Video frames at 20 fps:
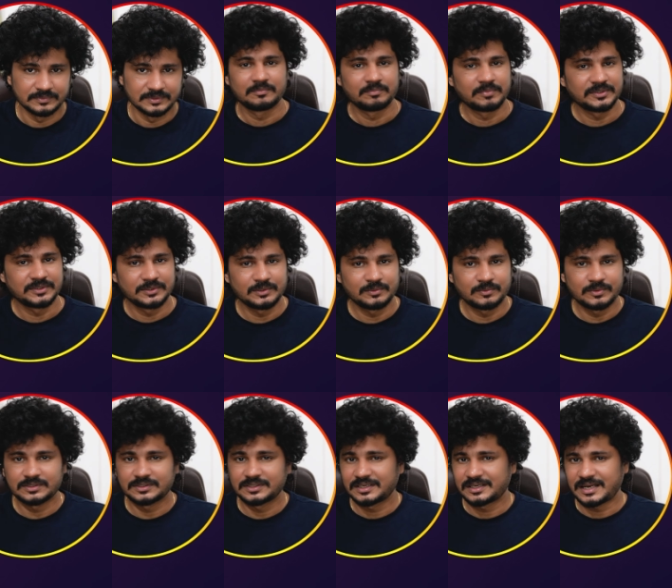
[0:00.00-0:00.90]
But you know
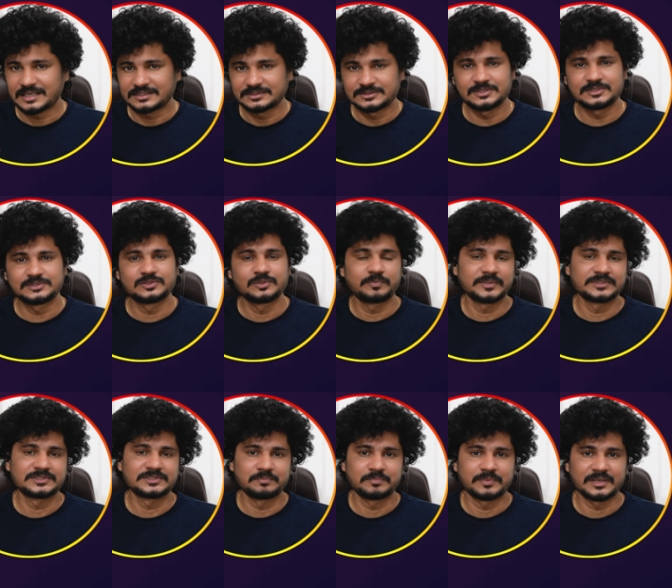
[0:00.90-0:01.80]
what? They're actually super
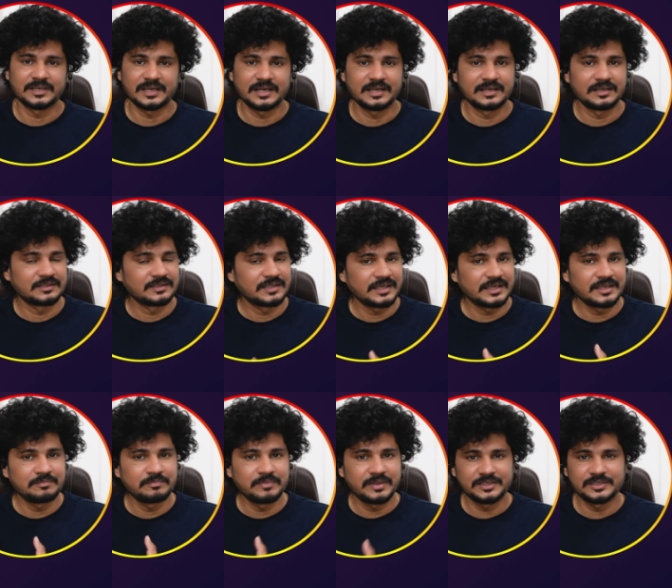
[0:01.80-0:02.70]
simple and they
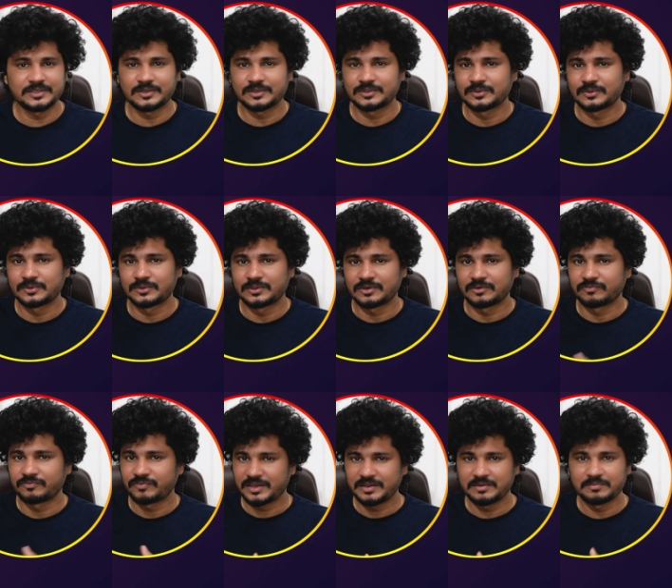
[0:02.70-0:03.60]
can make your code
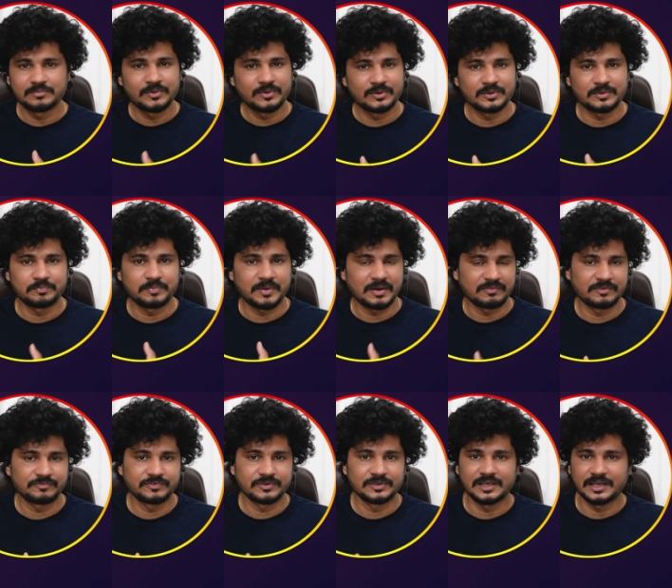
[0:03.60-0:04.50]
way more
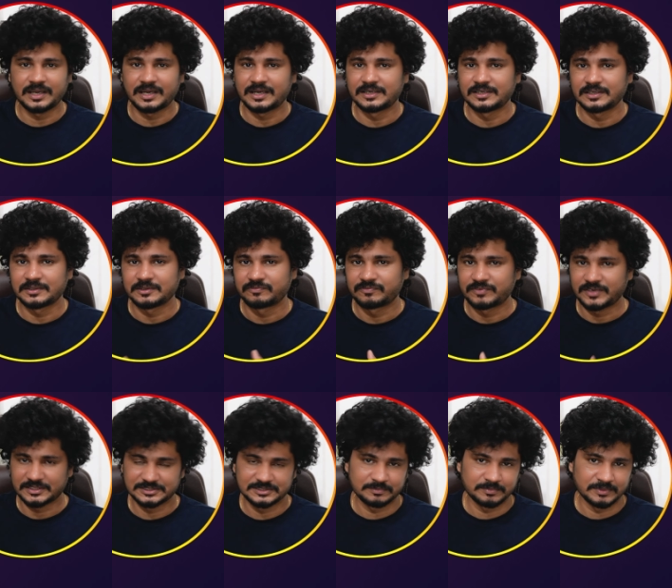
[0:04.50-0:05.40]
powerful and
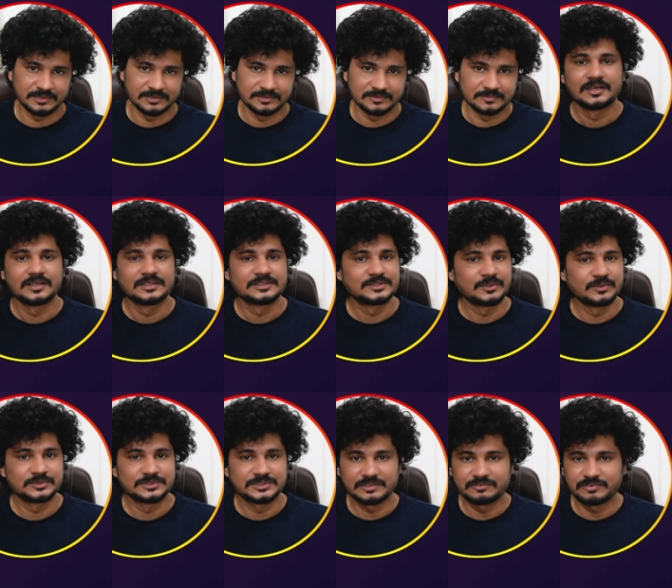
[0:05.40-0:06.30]
flexible.
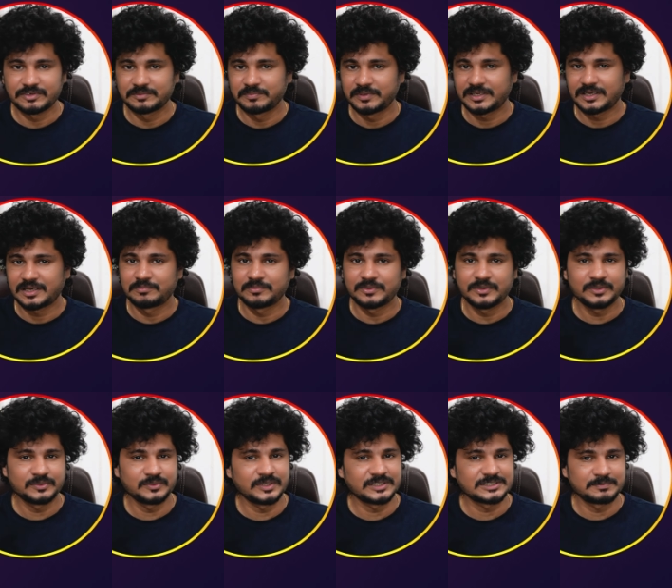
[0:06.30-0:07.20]
So stick with me. I'm going
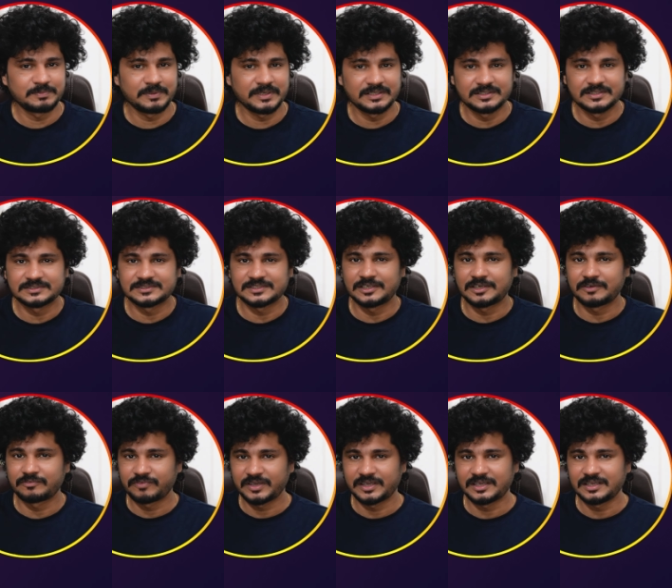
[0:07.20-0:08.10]
to explain this in
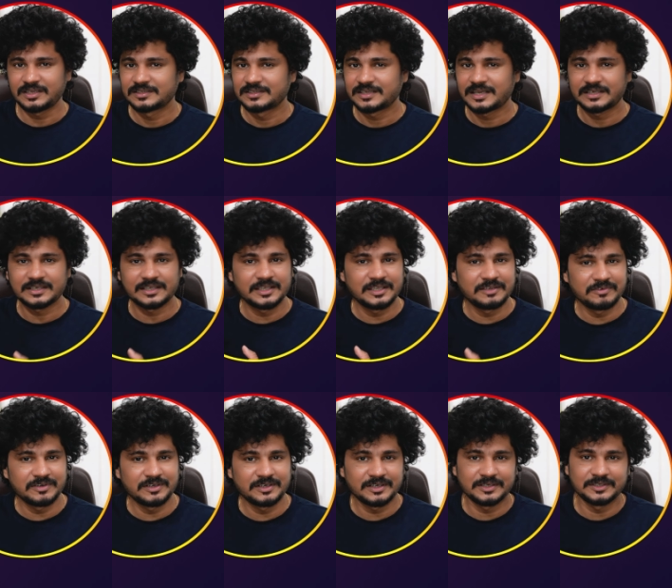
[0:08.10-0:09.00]
a way that
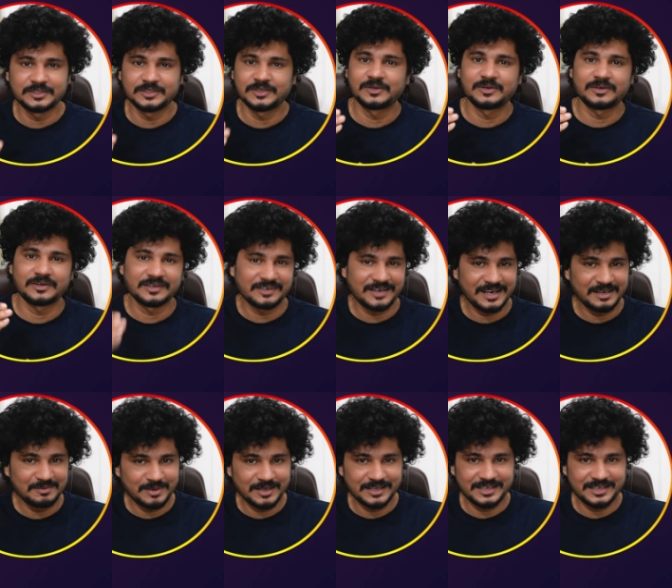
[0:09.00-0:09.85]
even your grandma